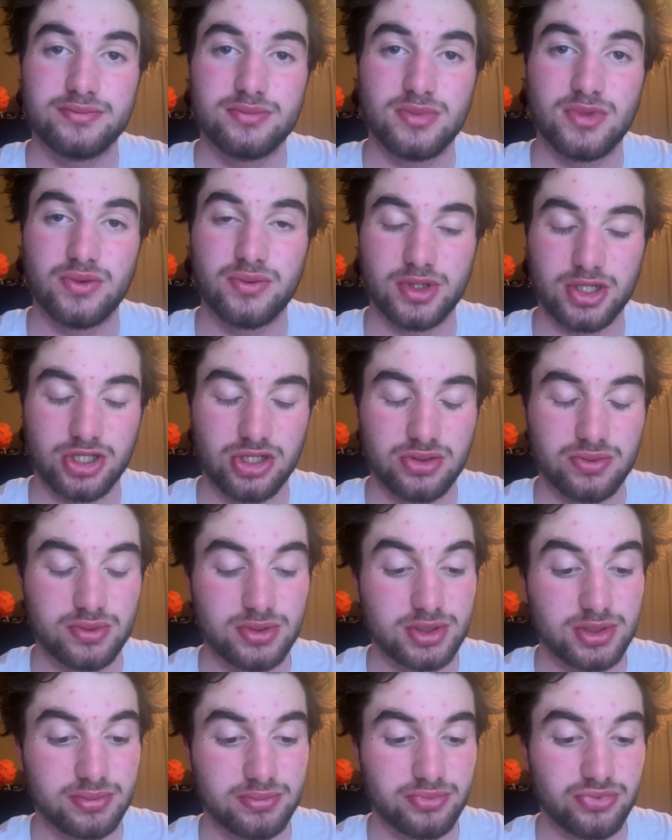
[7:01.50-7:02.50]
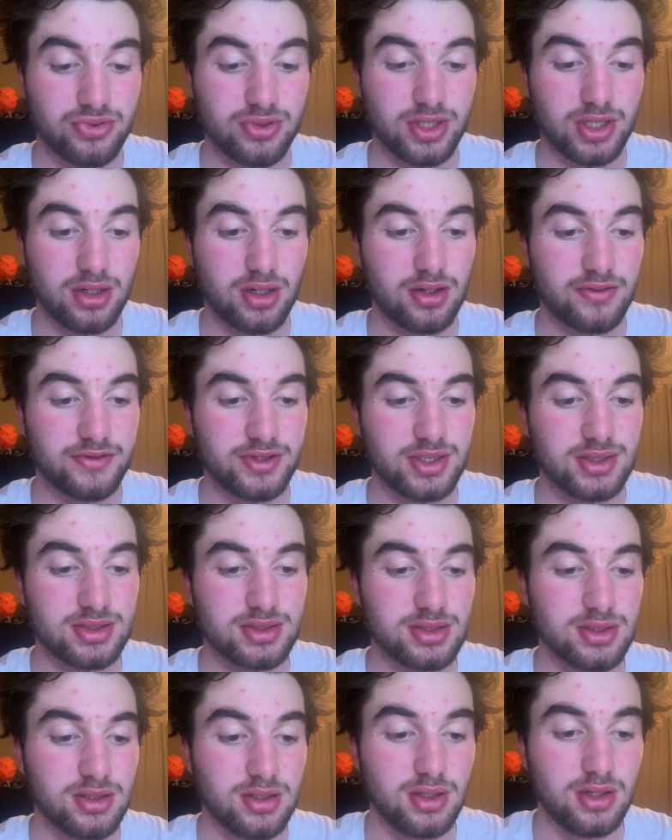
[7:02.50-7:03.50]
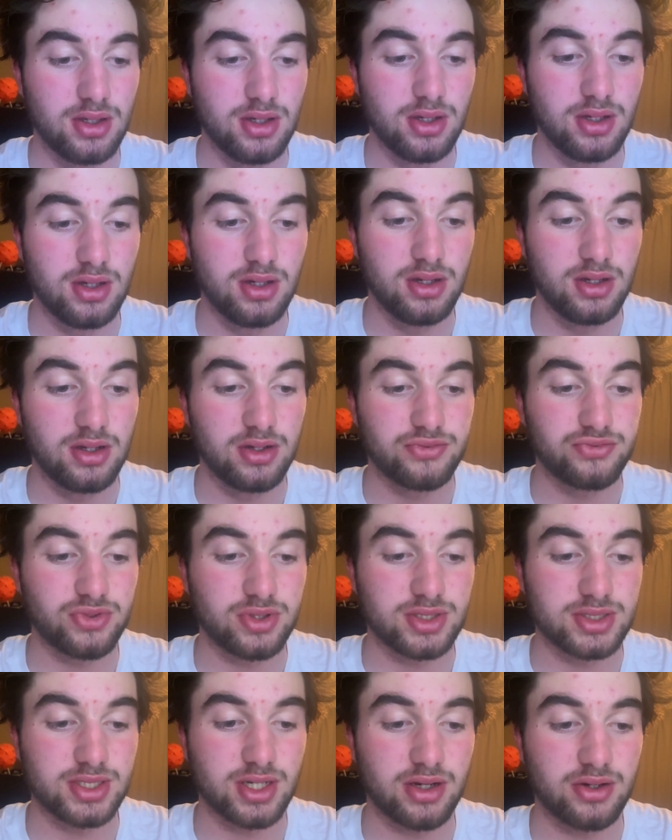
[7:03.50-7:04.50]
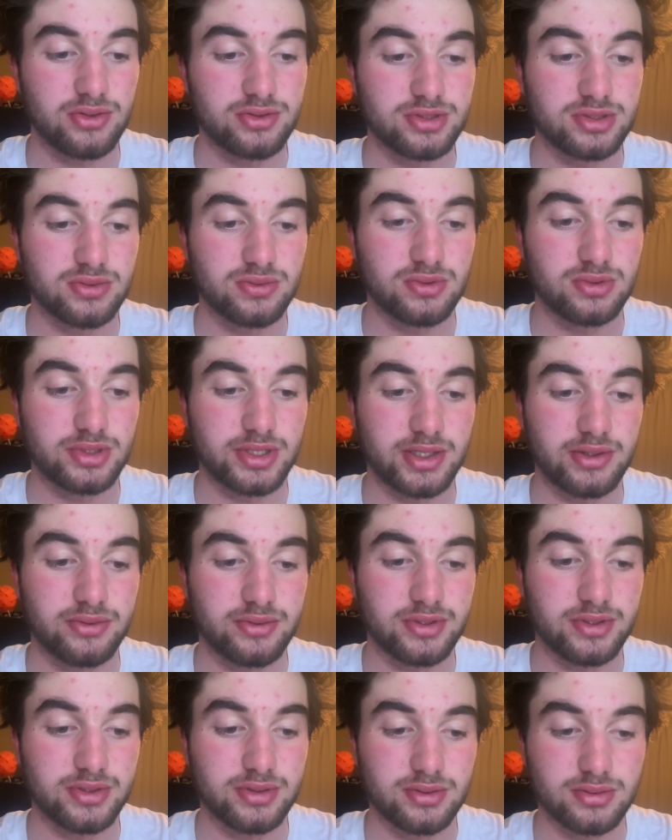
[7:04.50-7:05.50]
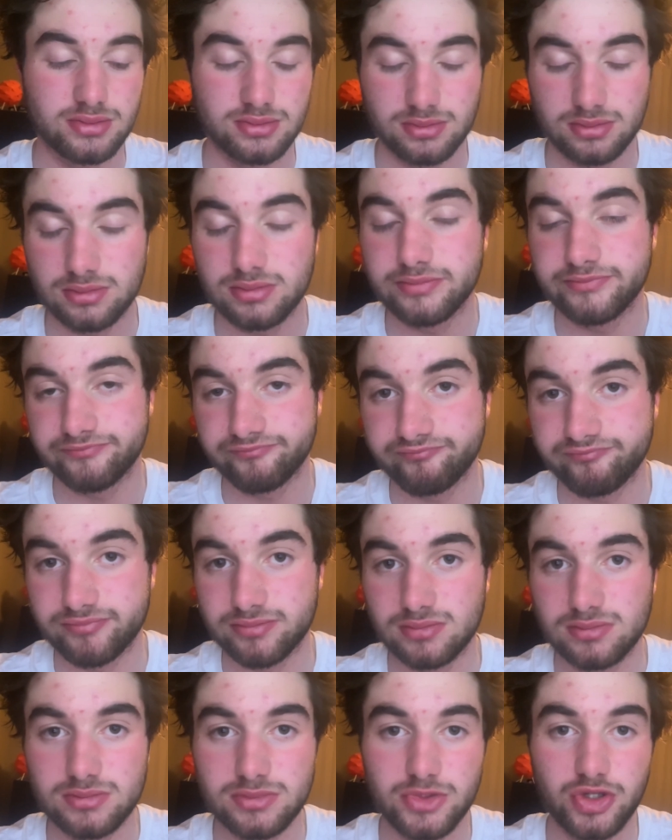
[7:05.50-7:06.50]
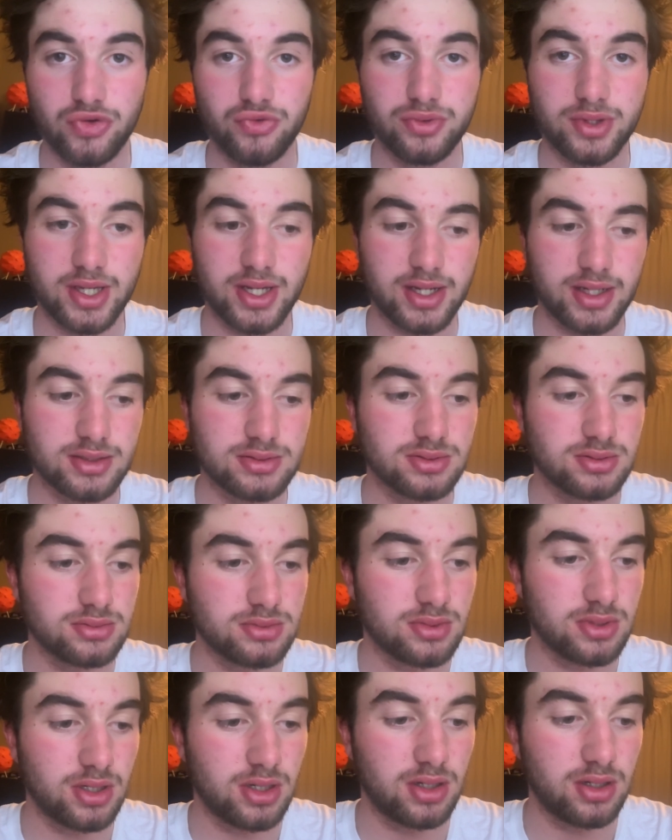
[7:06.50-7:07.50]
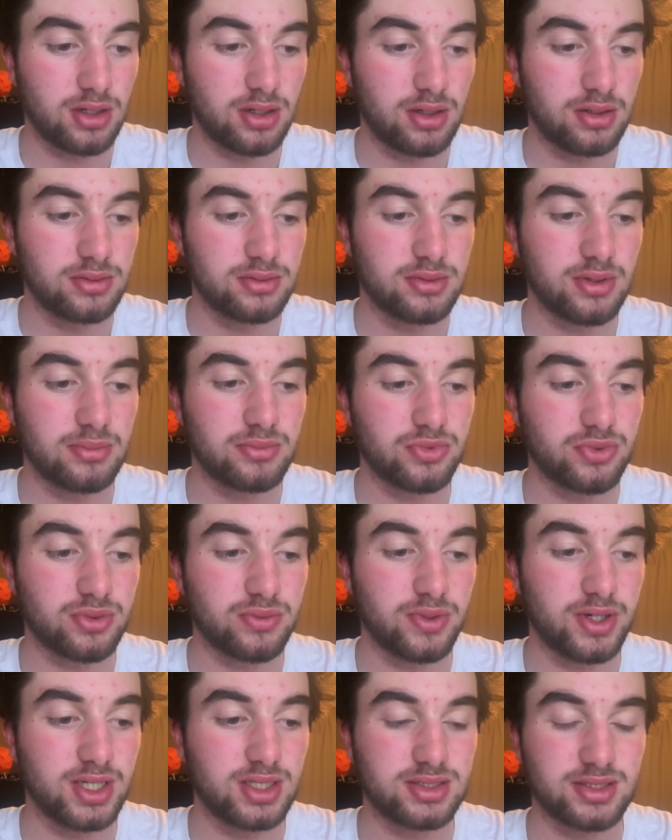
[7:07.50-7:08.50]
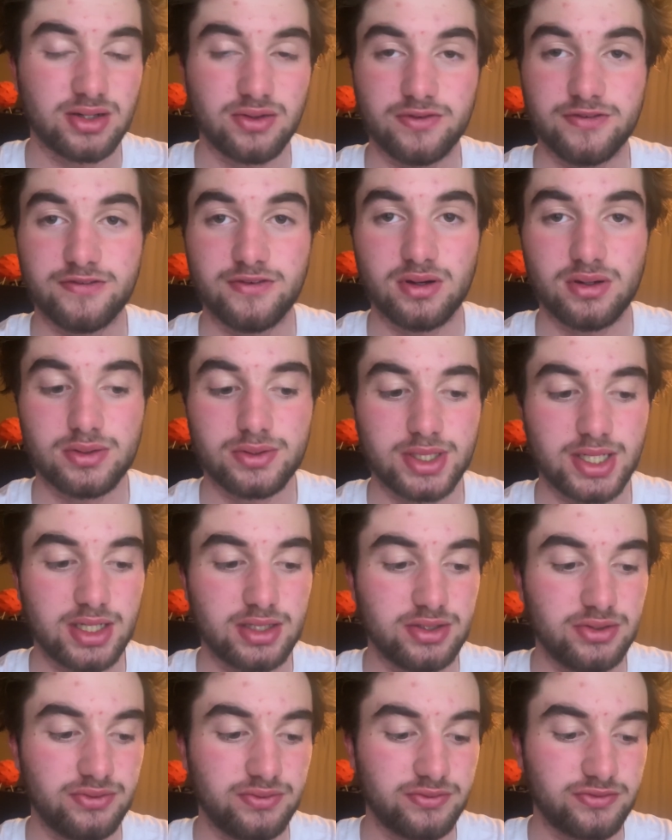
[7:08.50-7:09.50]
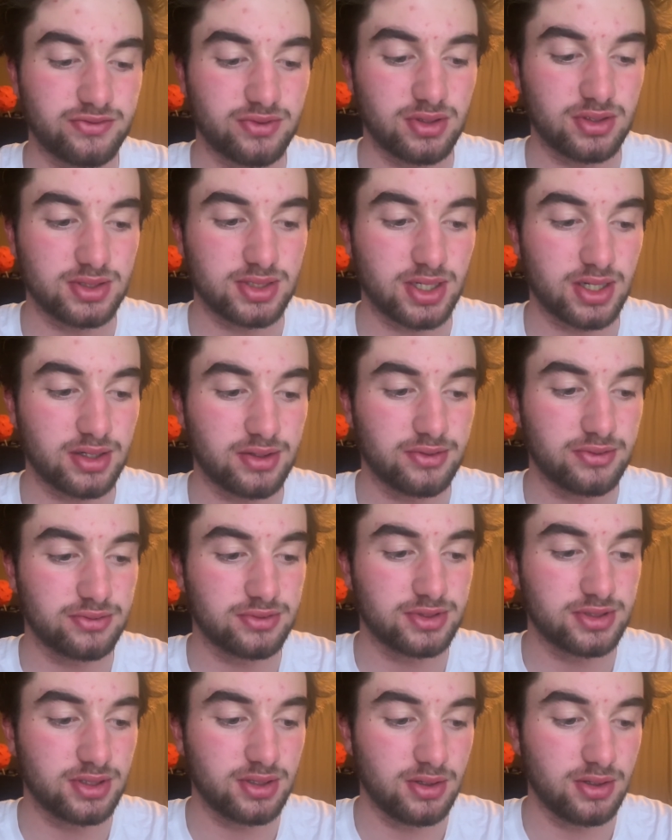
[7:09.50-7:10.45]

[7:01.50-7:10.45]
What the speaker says: which was pretty obvious. Front tires are worn out. Knew that. I'm gonna wait until fall to get new front tires.